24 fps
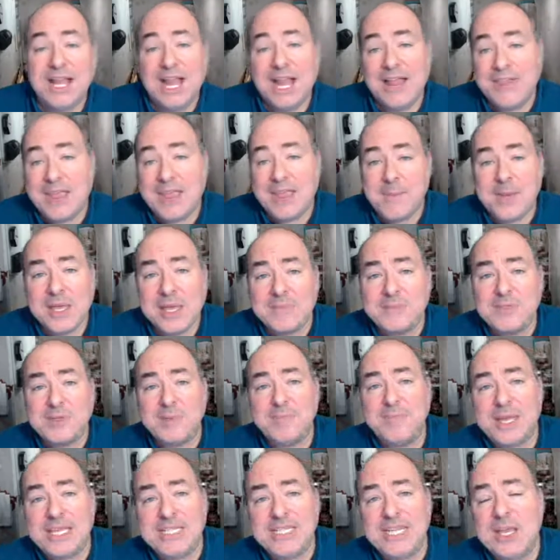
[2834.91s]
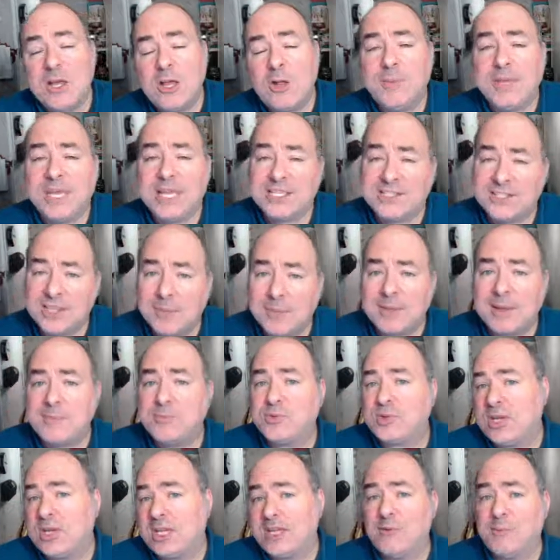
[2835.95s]
And that becomes a big deal because sometimes
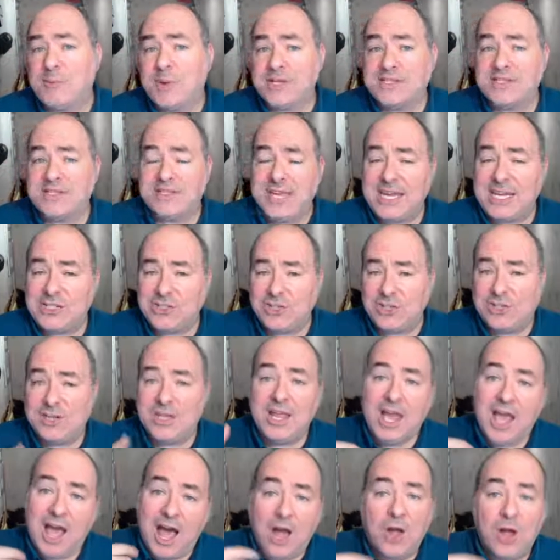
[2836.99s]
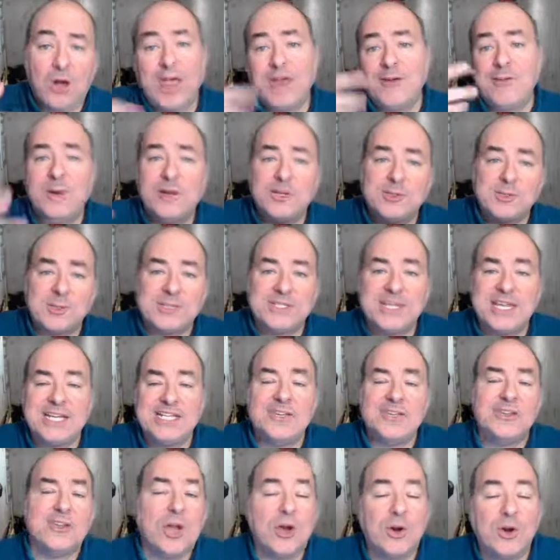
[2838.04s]
when I give a presentation, I'll go, hey, here's a
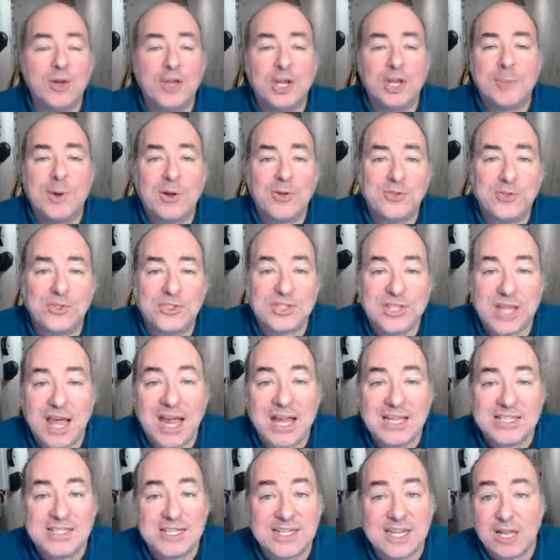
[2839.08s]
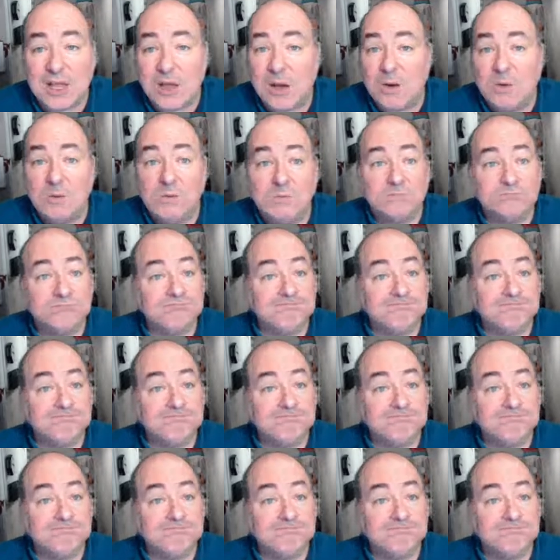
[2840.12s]
presentation. They go, are you going to post your slides? And I go,